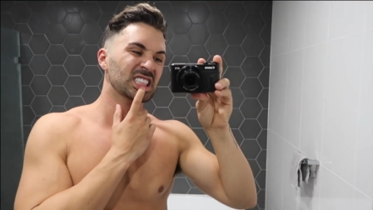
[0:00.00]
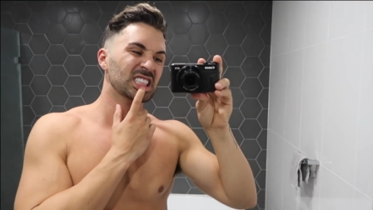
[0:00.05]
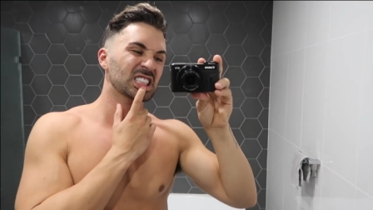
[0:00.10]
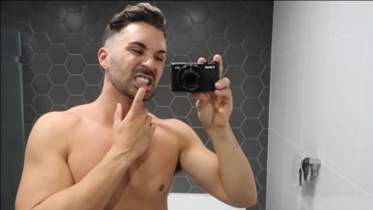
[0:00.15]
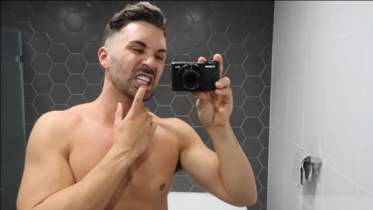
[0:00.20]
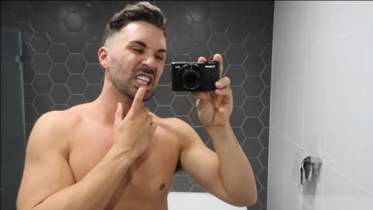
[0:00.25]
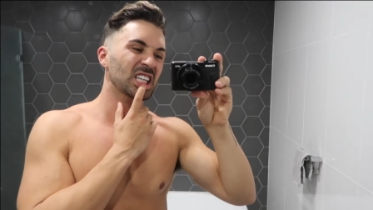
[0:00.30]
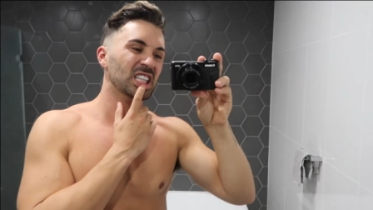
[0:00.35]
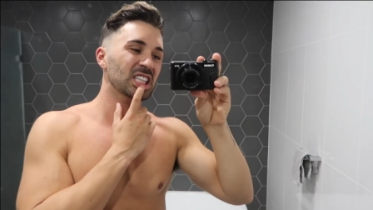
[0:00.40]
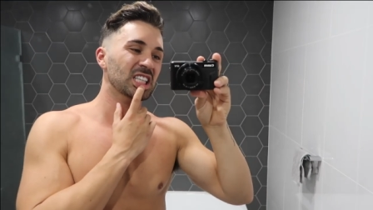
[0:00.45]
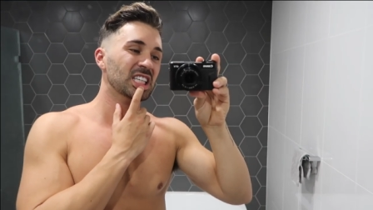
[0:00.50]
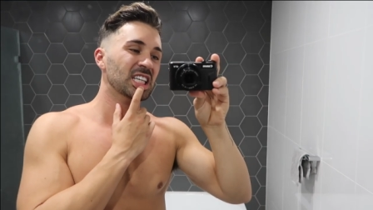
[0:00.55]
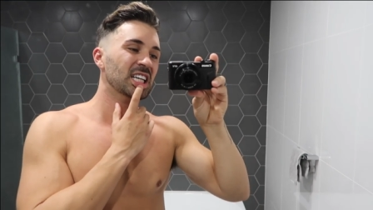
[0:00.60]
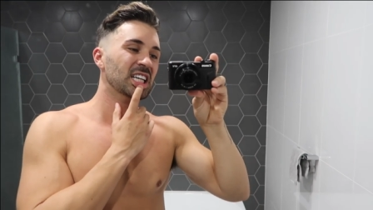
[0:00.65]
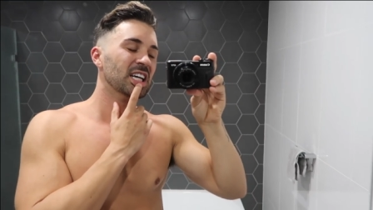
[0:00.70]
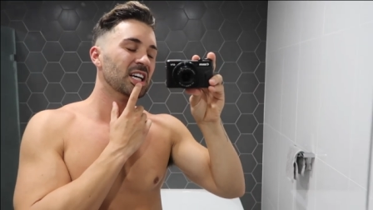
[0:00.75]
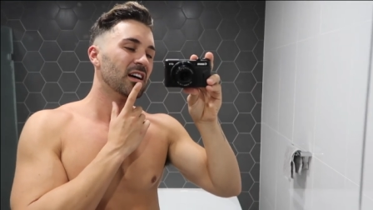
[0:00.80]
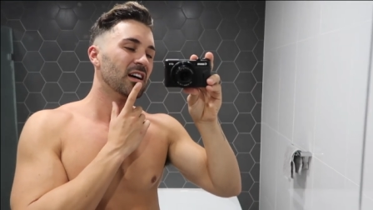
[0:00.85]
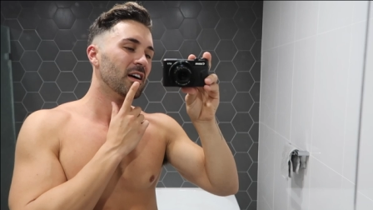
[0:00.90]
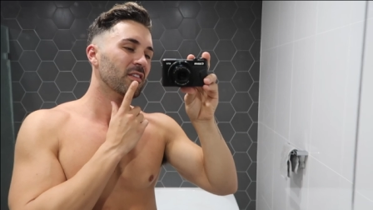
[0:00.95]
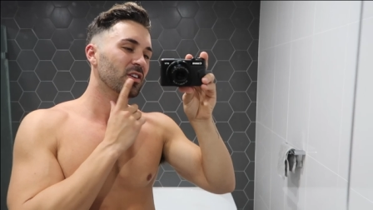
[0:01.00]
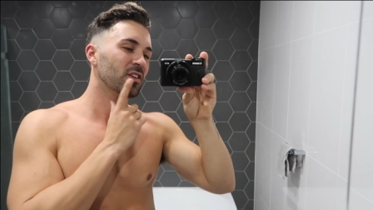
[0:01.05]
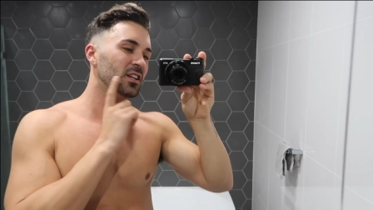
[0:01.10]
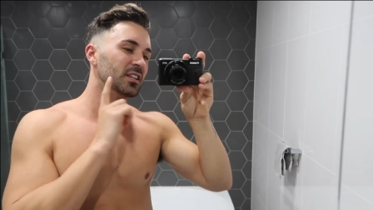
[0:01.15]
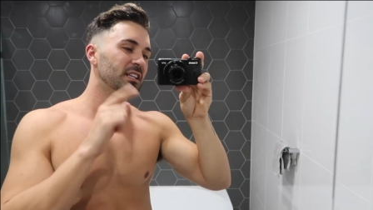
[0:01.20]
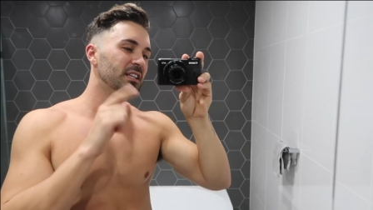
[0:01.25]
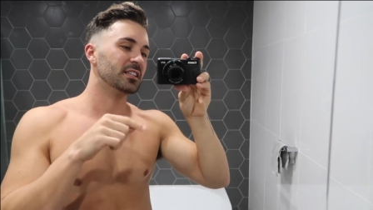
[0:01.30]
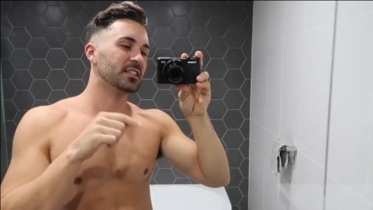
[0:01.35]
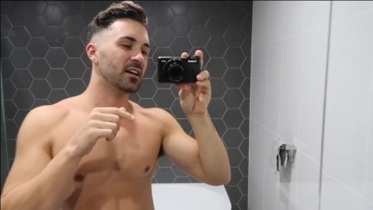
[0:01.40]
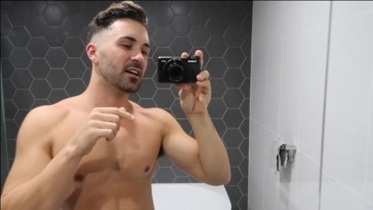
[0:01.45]
So I've got
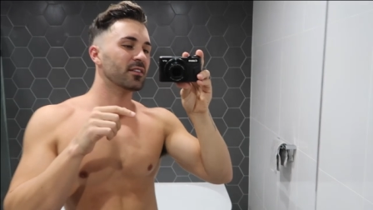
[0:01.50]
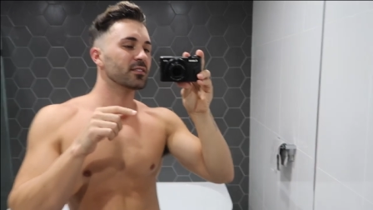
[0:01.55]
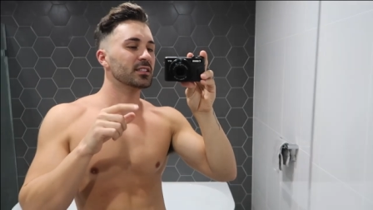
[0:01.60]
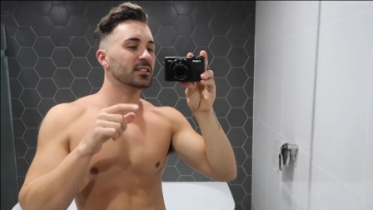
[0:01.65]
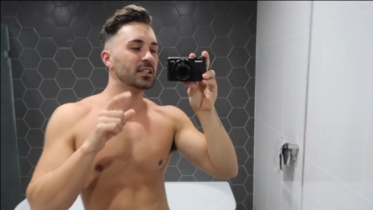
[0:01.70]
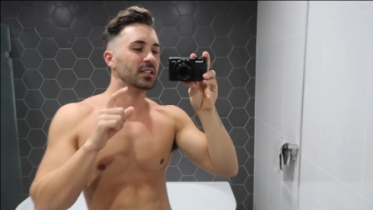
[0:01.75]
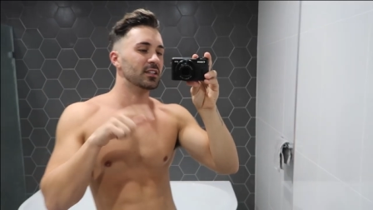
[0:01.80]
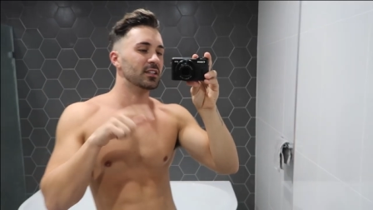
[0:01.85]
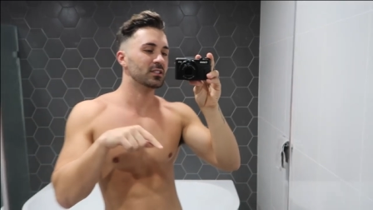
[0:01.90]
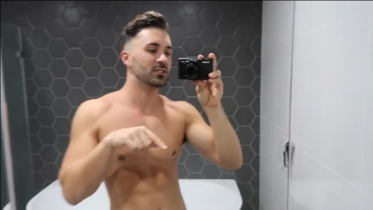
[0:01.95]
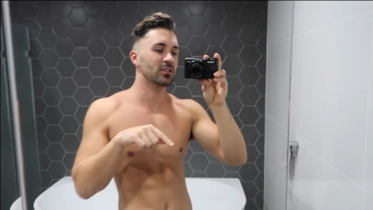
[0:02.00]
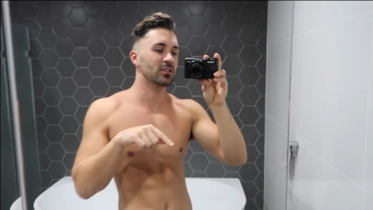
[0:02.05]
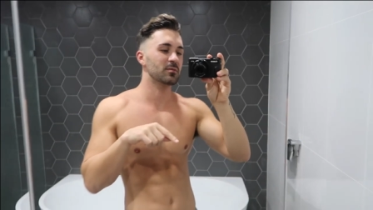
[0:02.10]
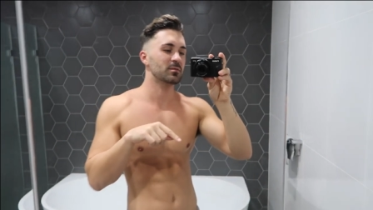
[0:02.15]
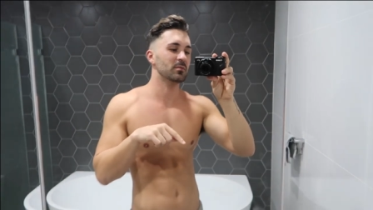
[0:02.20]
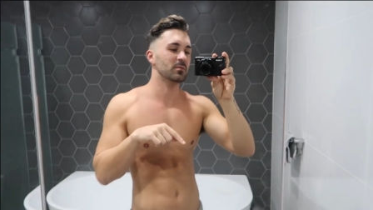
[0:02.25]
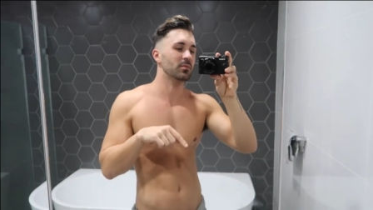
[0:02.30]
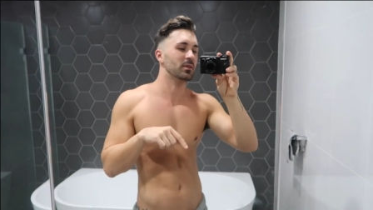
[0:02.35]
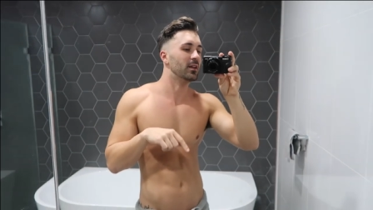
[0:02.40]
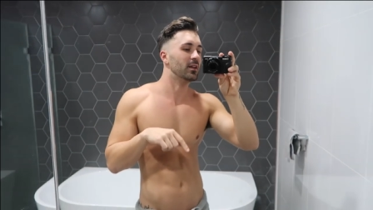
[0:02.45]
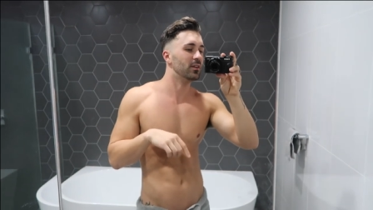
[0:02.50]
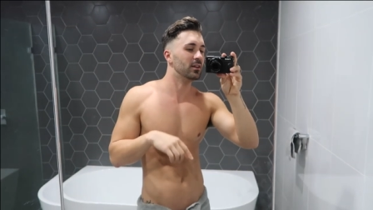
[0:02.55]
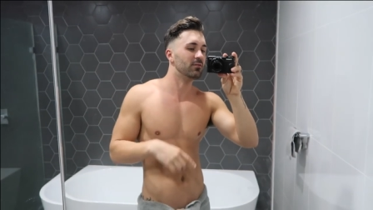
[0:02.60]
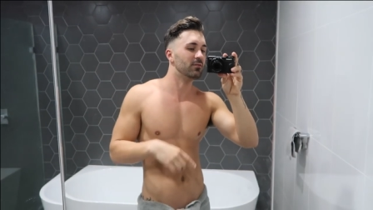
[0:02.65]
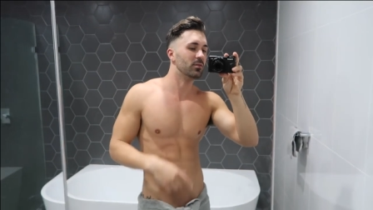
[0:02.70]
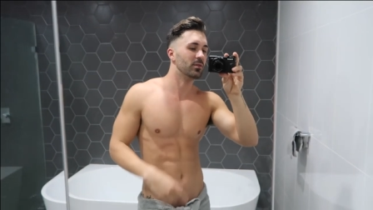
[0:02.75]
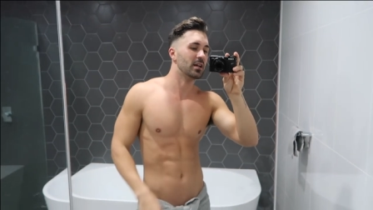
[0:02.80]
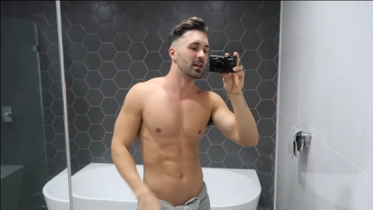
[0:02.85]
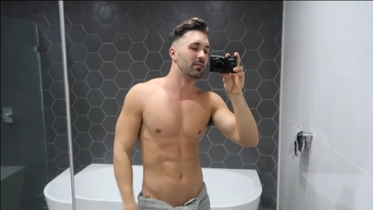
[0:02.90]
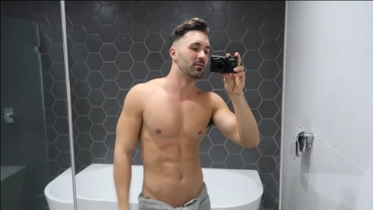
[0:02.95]
the details in the description below
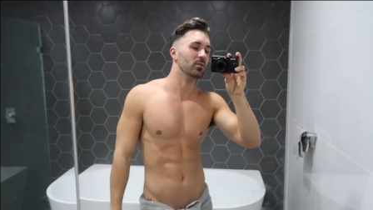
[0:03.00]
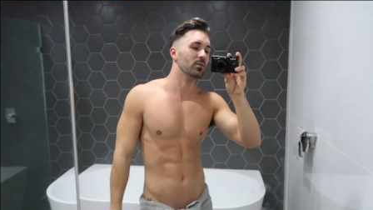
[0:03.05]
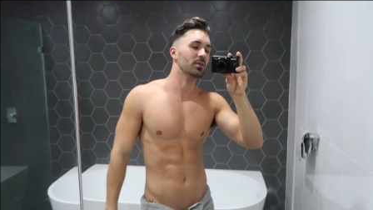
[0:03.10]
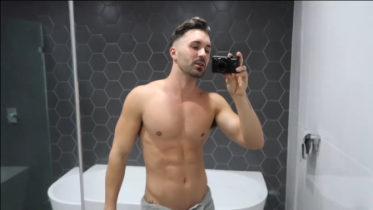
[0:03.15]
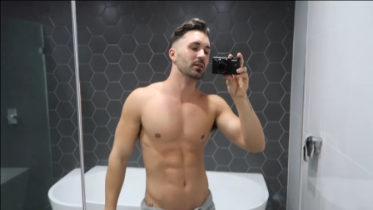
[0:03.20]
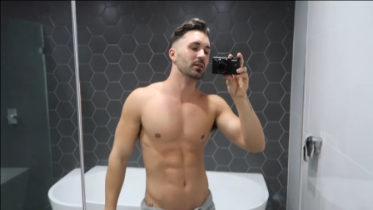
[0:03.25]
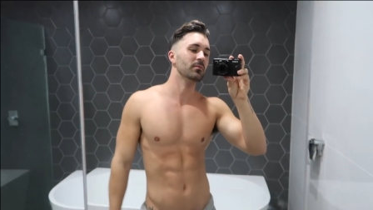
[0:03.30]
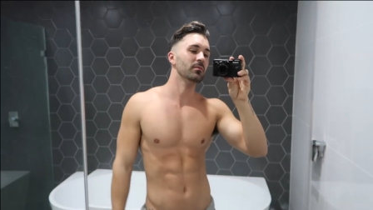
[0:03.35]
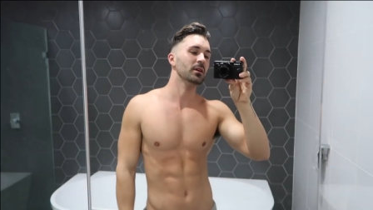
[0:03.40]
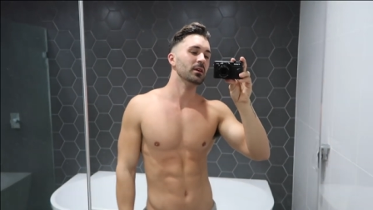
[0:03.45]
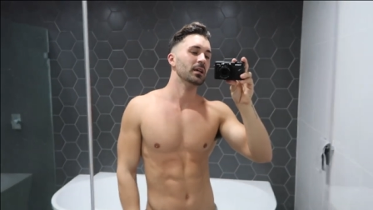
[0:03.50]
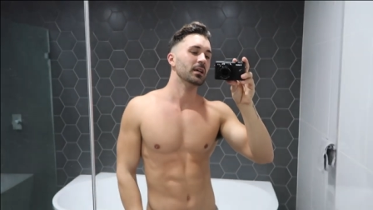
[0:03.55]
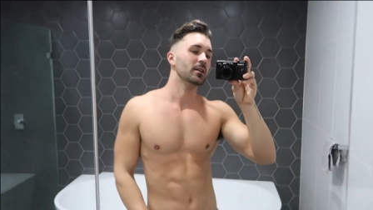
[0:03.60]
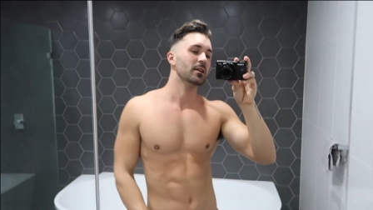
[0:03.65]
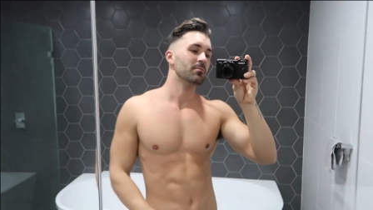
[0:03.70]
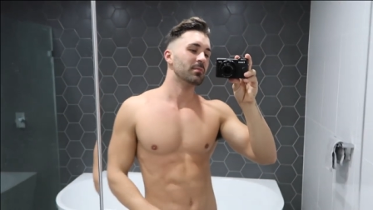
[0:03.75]
if you want to have a look at them.